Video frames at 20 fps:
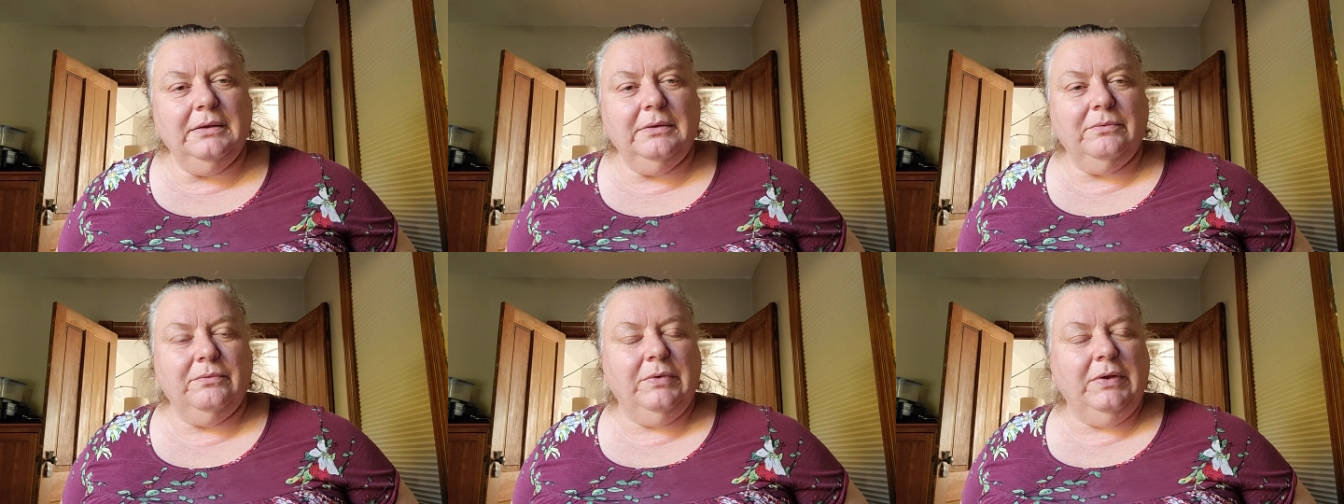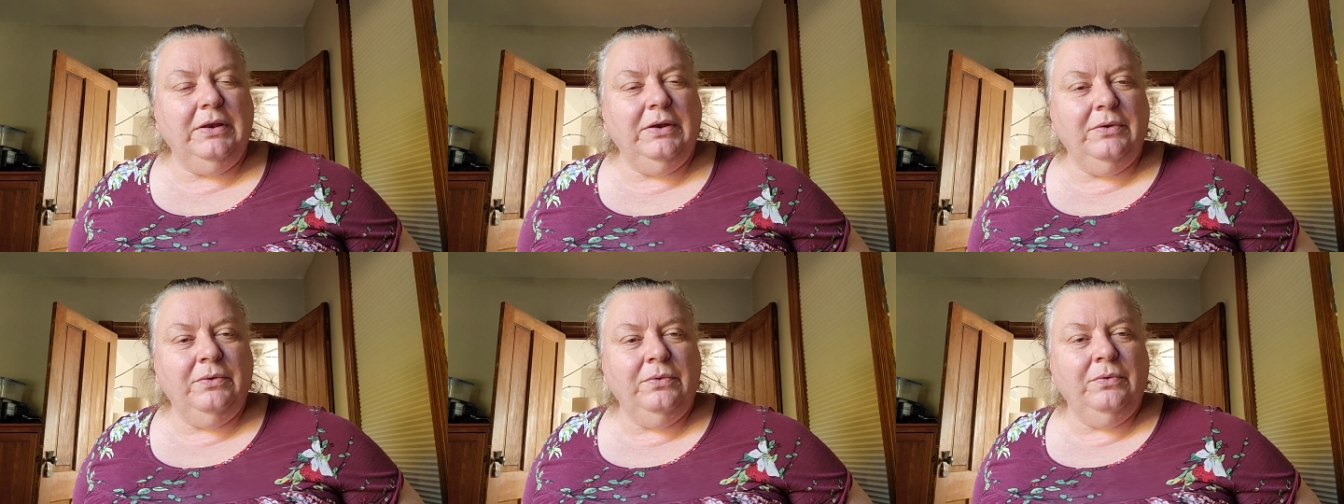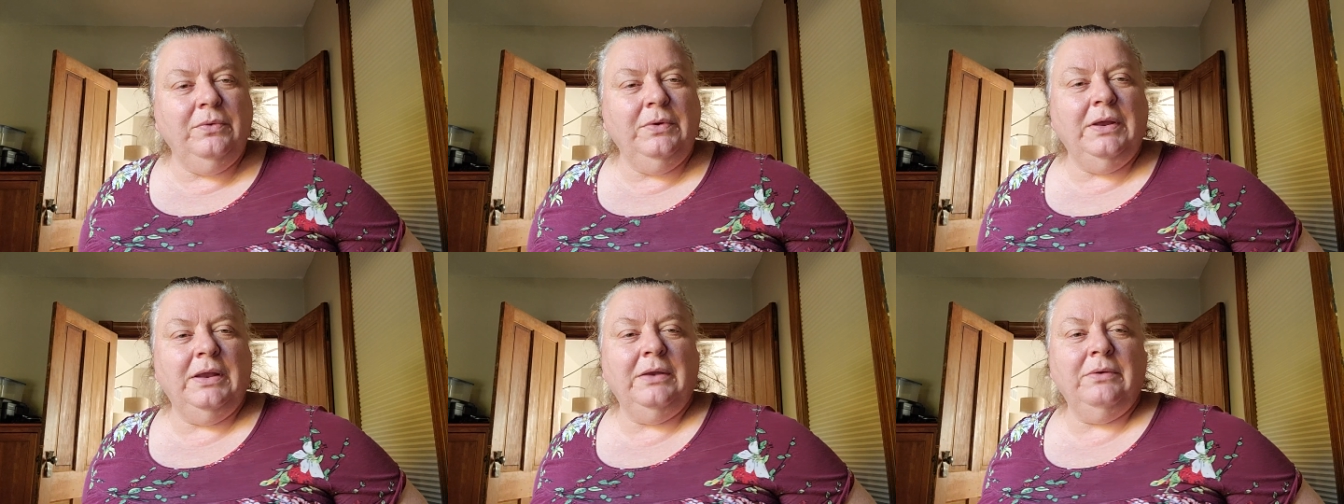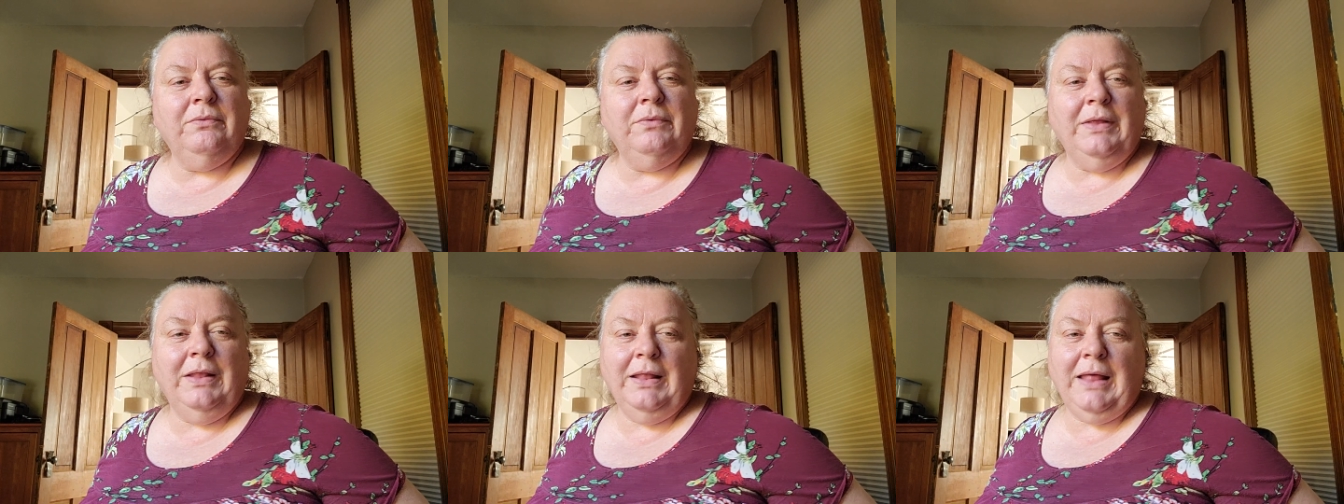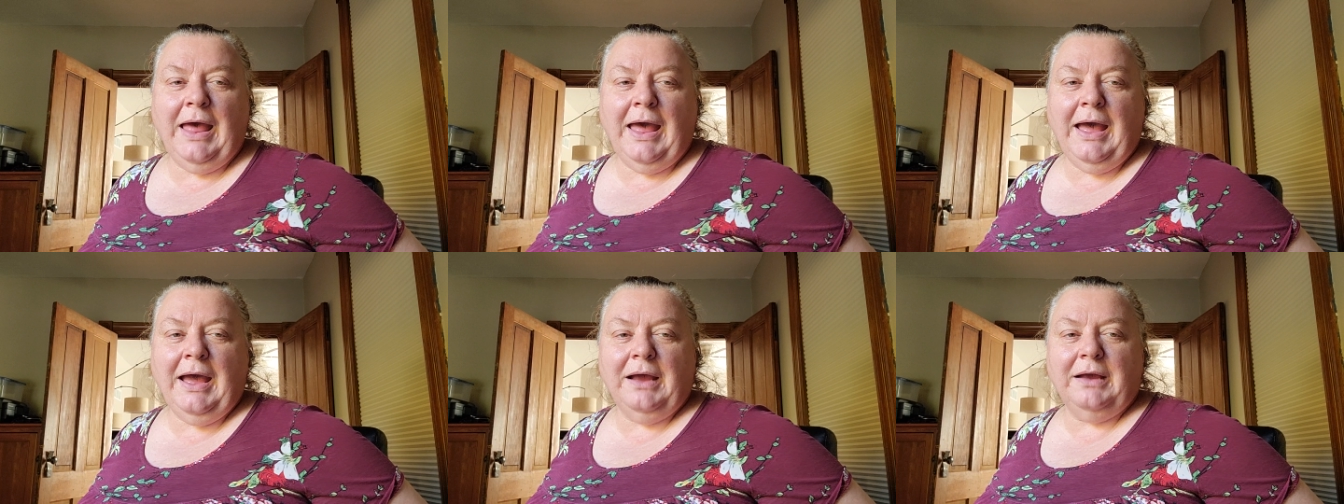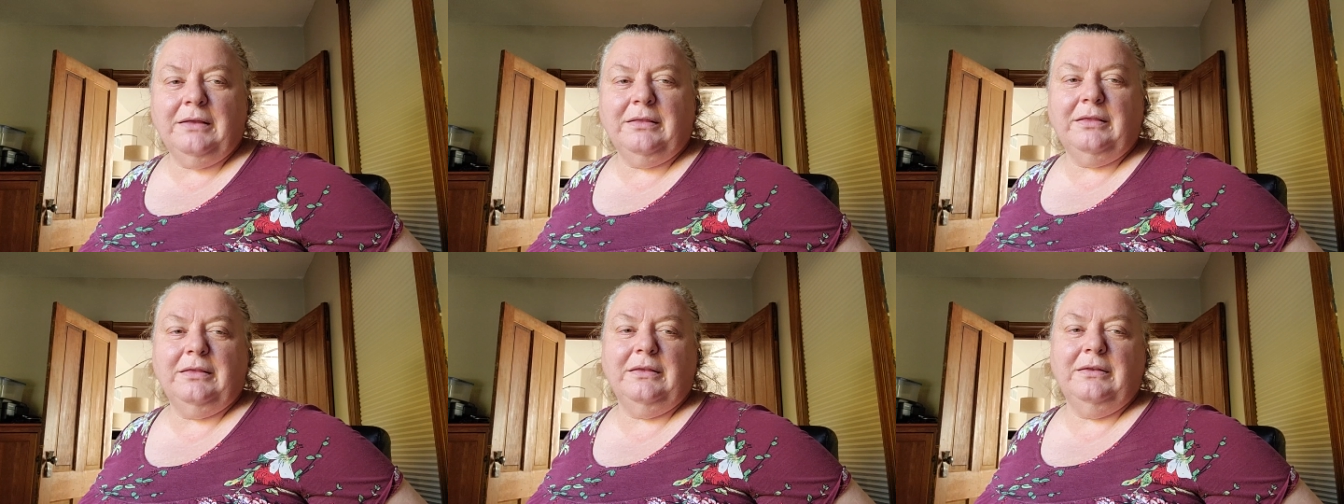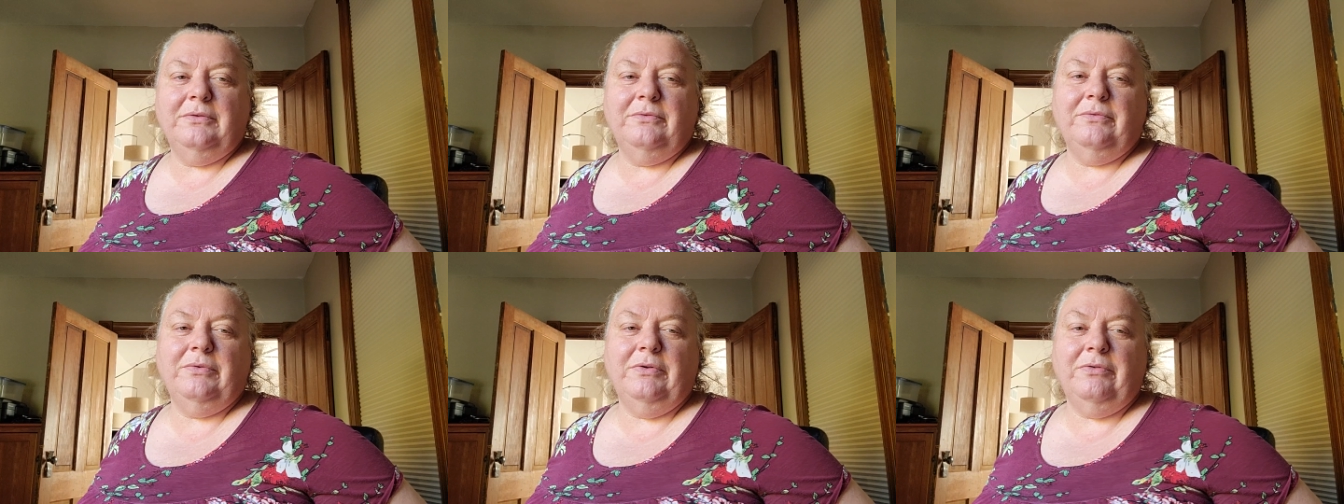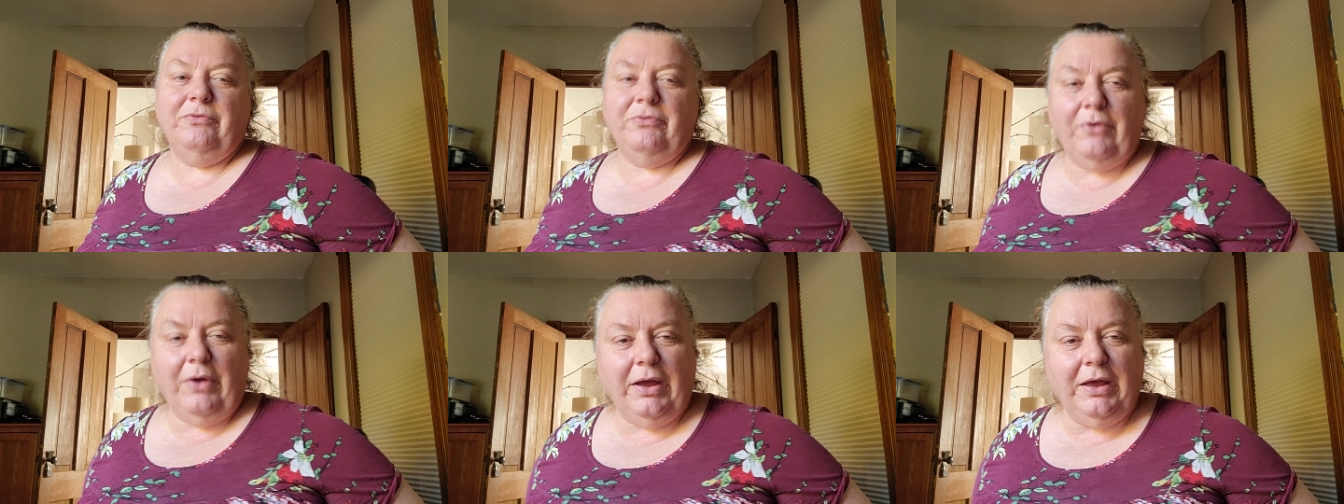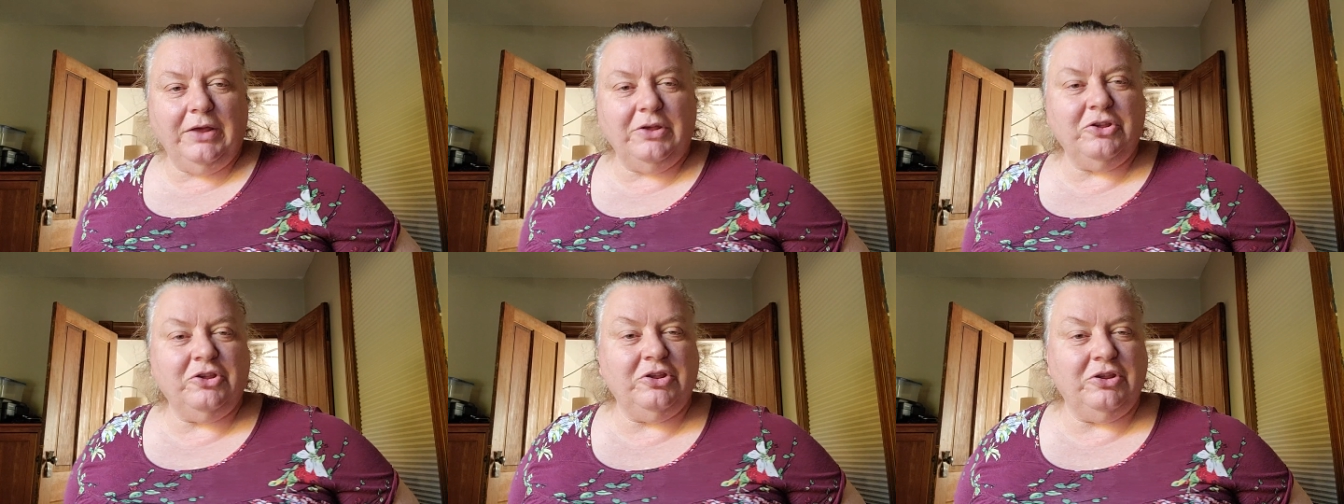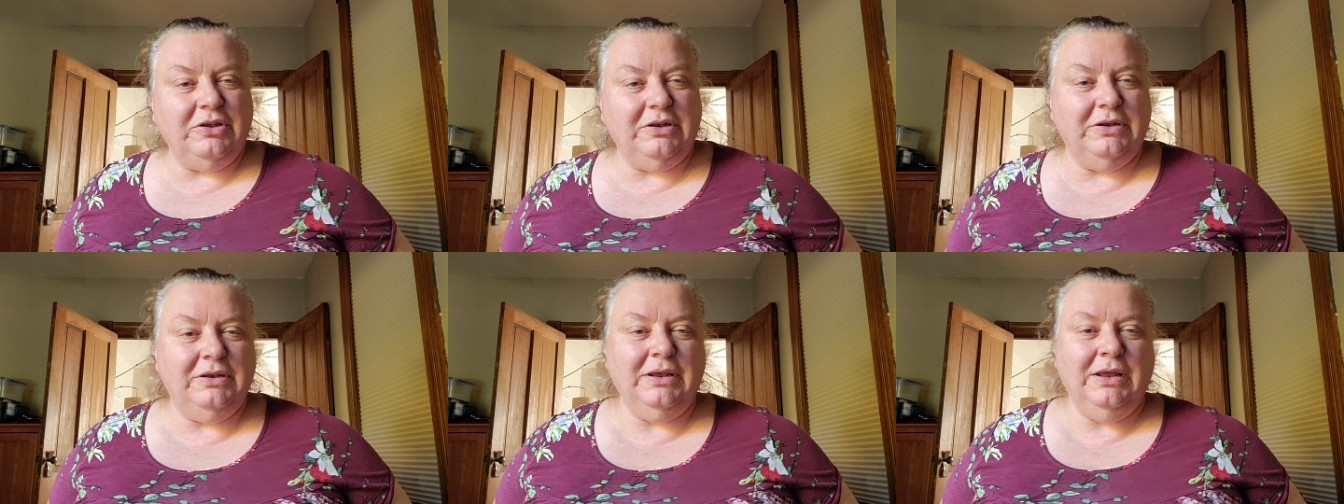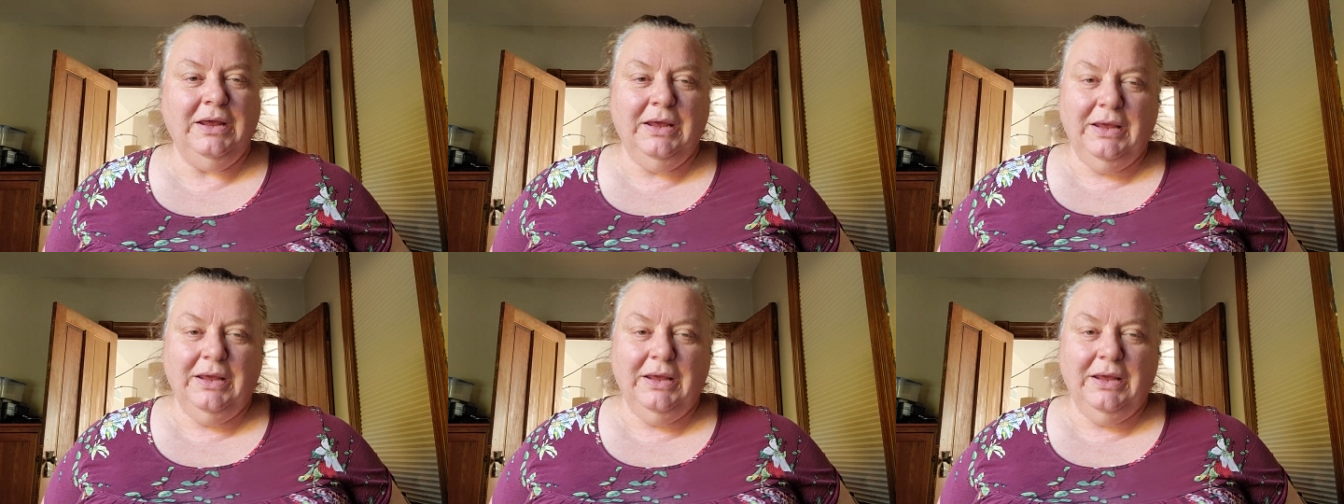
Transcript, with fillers: Renew and Relax and Refresh and